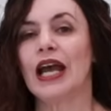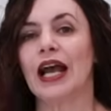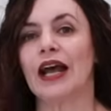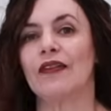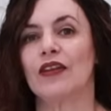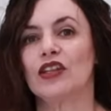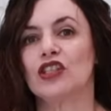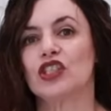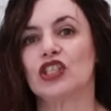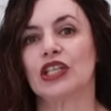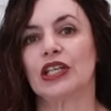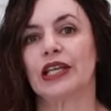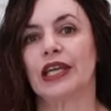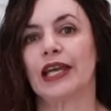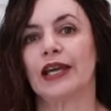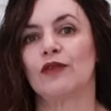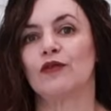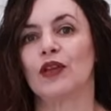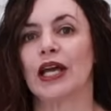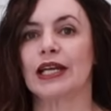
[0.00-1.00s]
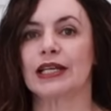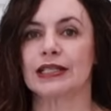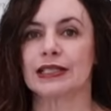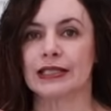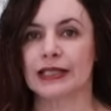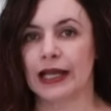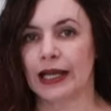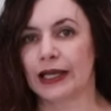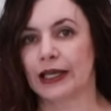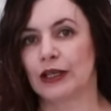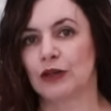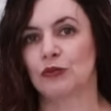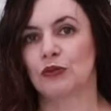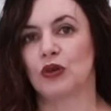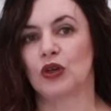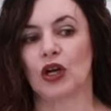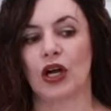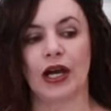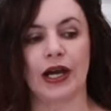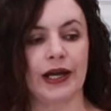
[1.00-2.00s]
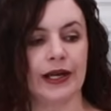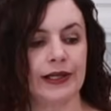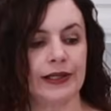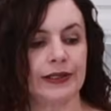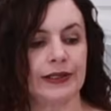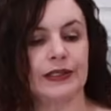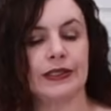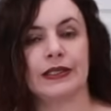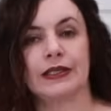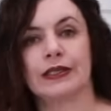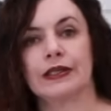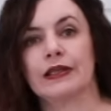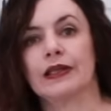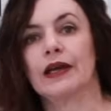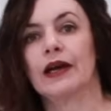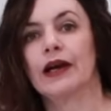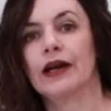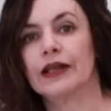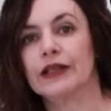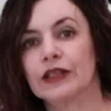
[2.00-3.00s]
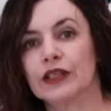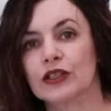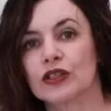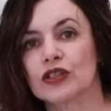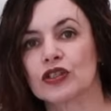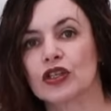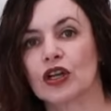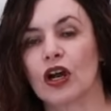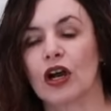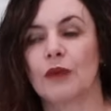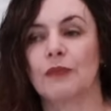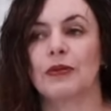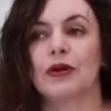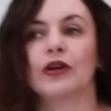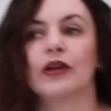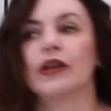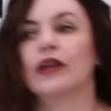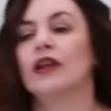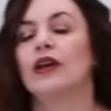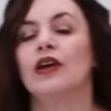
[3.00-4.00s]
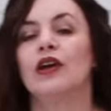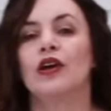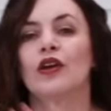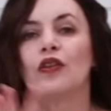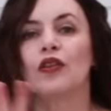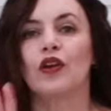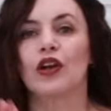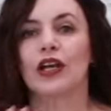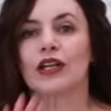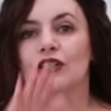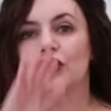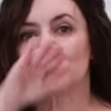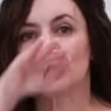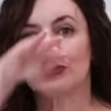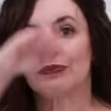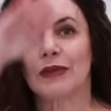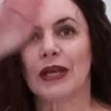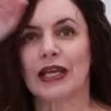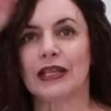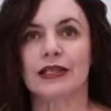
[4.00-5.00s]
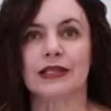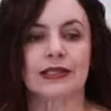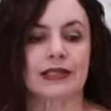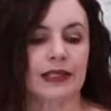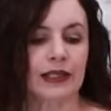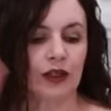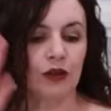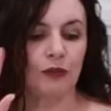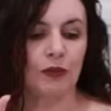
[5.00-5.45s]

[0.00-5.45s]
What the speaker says: and then she gave like second prize to the onion chopper, and she made this little